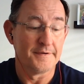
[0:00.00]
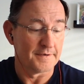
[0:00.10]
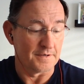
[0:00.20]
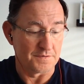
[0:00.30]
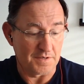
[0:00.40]

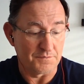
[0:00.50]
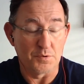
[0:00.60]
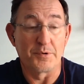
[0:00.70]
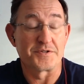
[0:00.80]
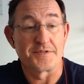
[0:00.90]
going to save you a
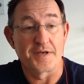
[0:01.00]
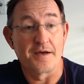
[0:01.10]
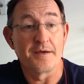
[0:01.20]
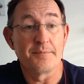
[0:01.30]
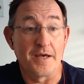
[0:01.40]
bunch of
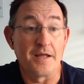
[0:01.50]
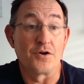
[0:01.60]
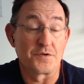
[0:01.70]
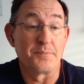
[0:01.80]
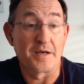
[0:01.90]
time and
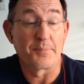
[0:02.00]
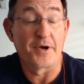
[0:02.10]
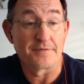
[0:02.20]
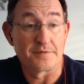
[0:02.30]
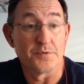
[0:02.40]
also make it
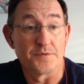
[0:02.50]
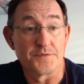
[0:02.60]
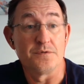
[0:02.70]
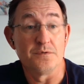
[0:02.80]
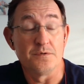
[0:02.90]
possible
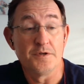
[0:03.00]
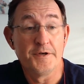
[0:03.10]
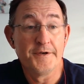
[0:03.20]
to